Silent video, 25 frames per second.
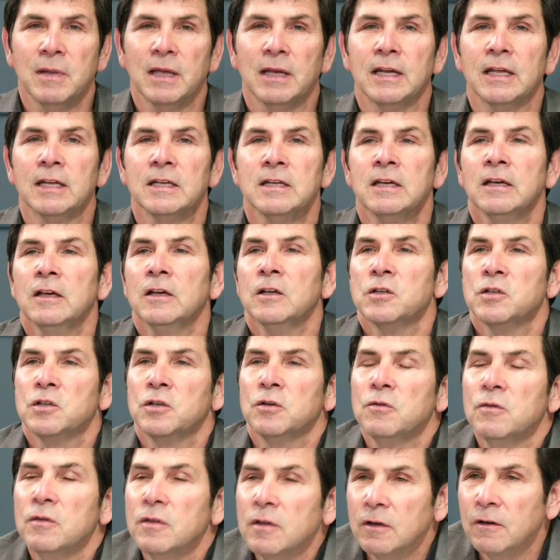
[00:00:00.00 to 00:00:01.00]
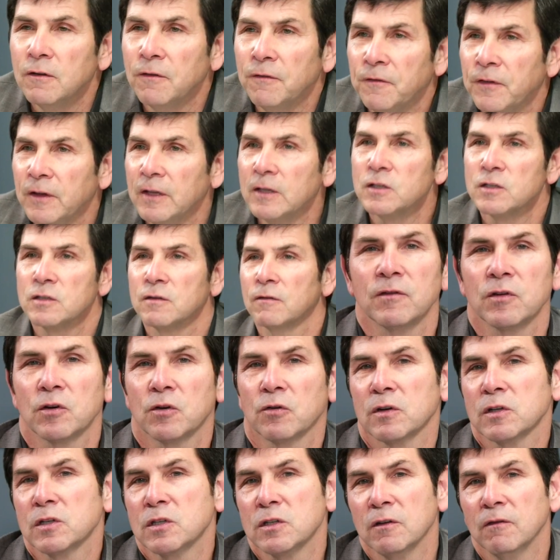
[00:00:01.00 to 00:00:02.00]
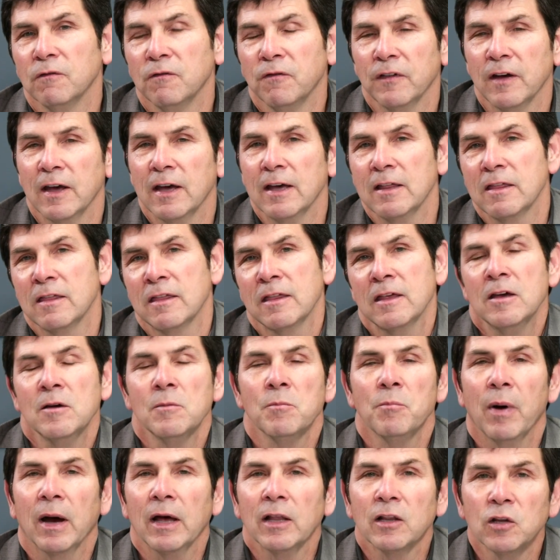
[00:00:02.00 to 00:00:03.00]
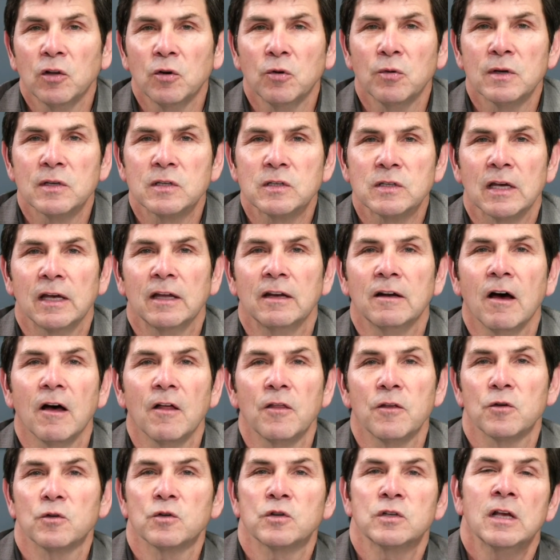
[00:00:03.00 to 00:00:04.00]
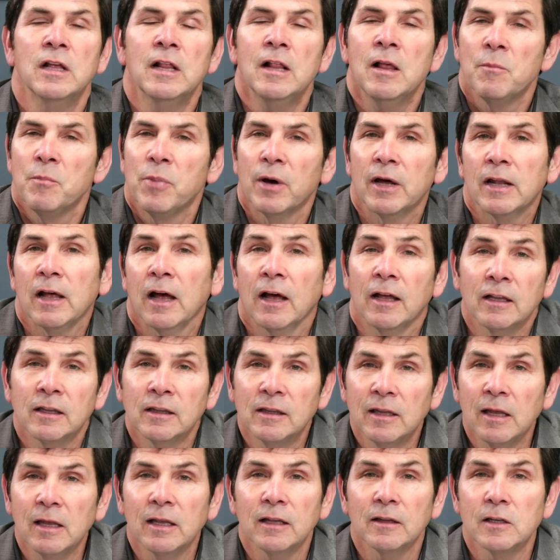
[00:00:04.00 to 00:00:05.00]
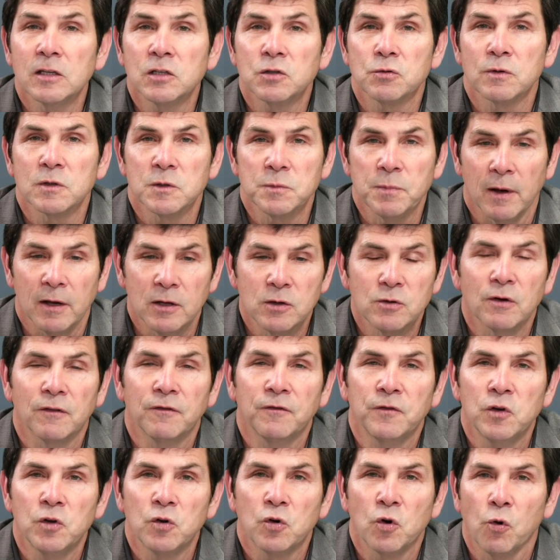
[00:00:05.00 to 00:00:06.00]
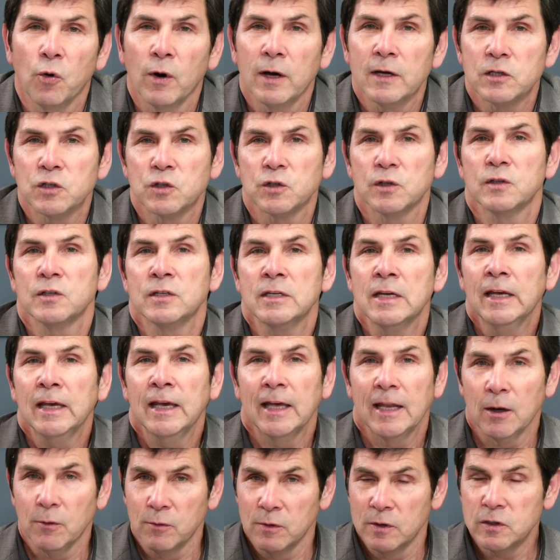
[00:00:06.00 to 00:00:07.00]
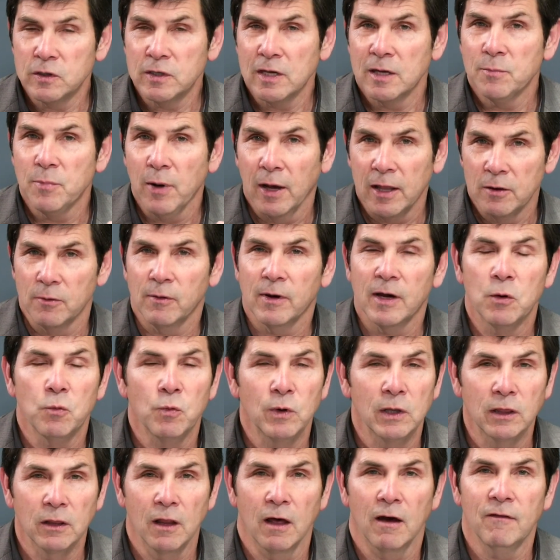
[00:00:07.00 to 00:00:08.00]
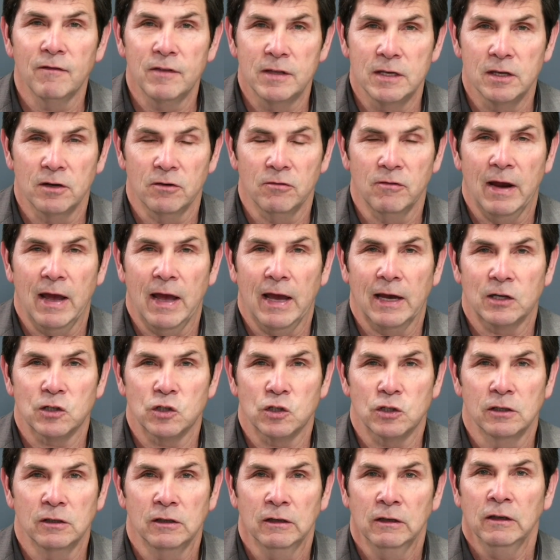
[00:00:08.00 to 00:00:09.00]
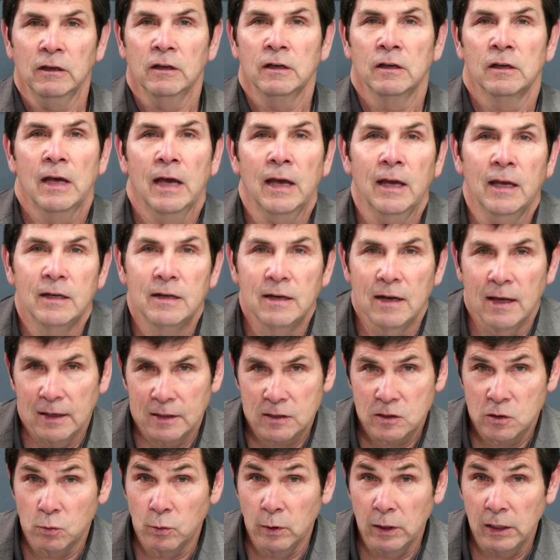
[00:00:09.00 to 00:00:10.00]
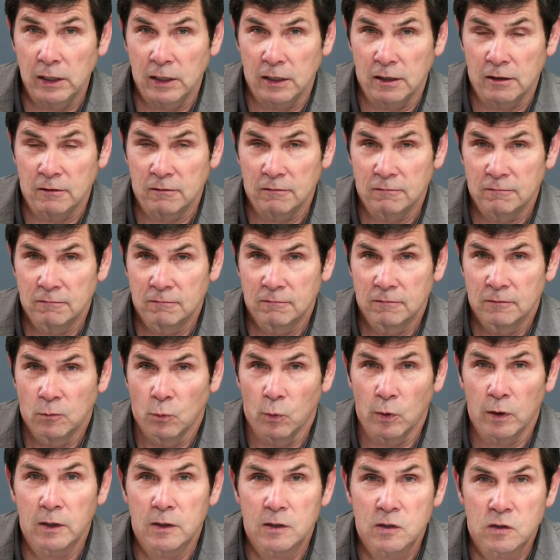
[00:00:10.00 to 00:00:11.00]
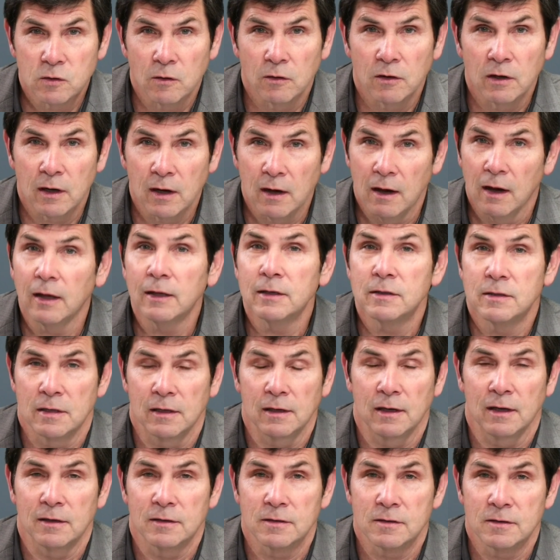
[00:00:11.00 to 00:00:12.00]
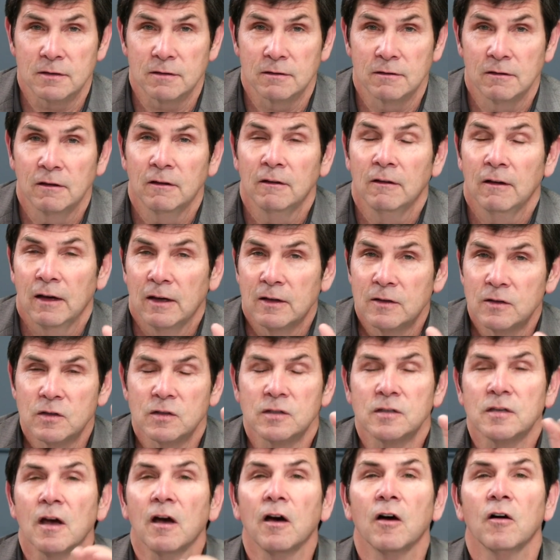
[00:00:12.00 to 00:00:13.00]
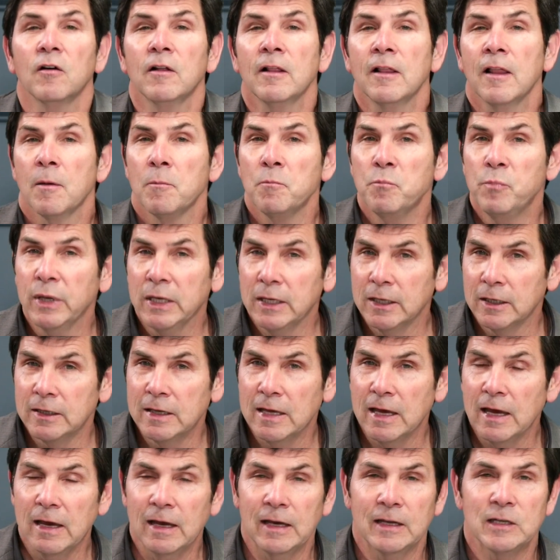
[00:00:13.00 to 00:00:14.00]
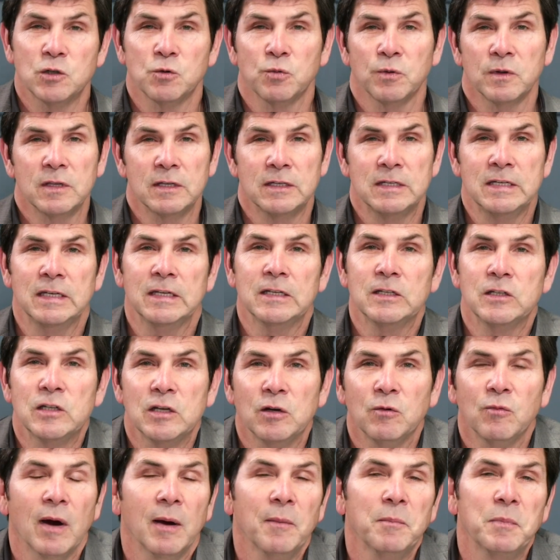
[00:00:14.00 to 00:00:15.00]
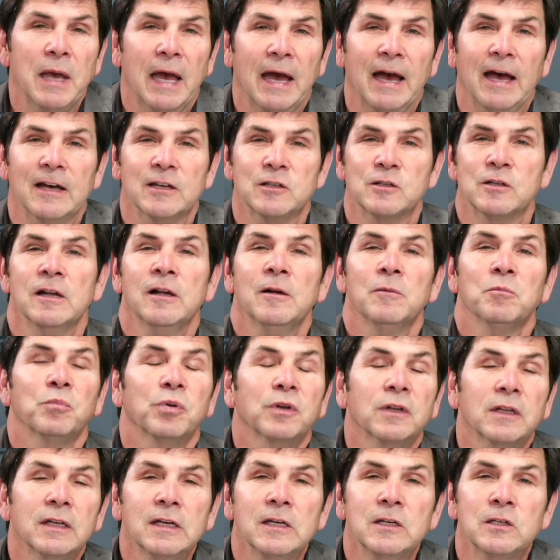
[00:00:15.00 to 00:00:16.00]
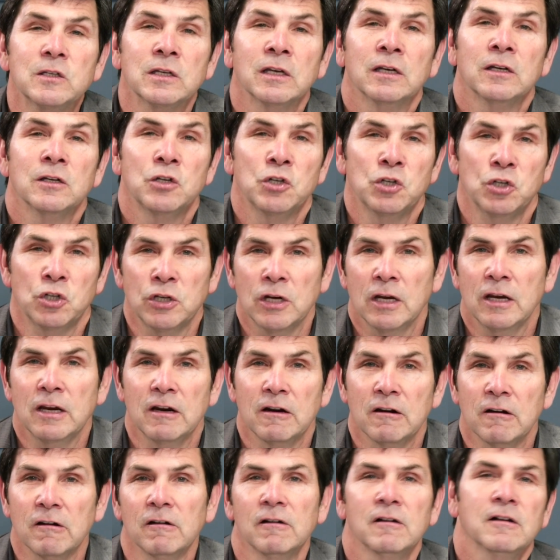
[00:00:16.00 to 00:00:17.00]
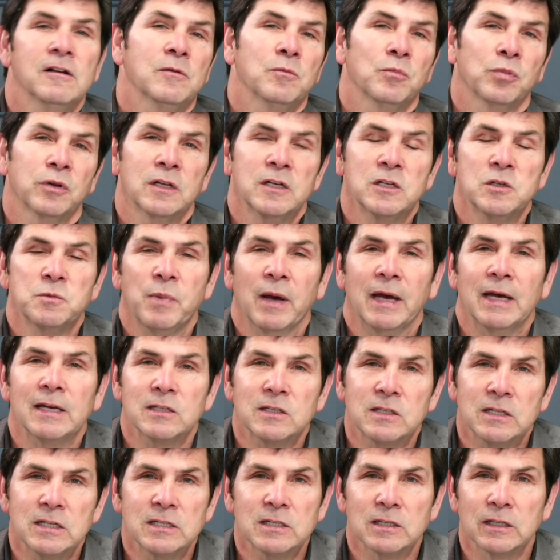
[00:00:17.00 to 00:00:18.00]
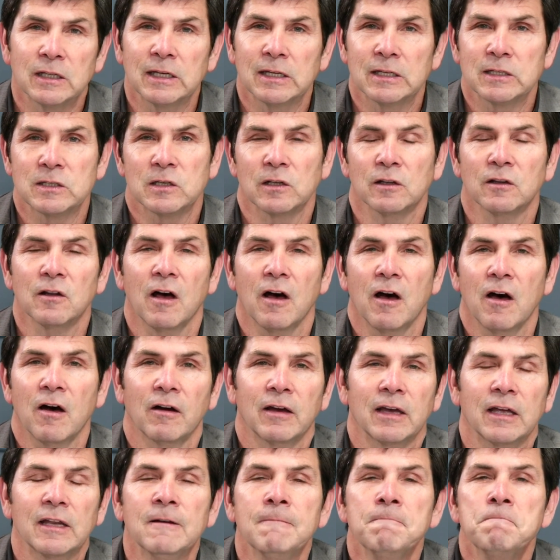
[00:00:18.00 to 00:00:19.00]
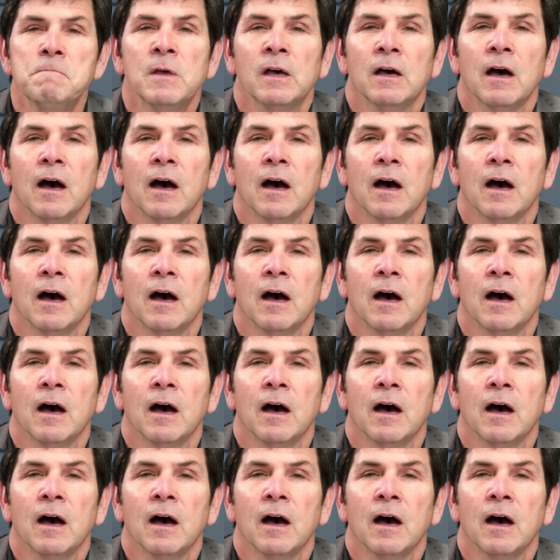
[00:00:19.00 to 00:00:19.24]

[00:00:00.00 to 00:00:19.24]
a minute to the defense of the Christian faith by Lewis and others. But let's respond to a few questions. And I want to say, by the way, we love the interaction. Hey, next week, we're going to start a contest. And so be engaged with the TNG webcast. Please share. Please pass these links along and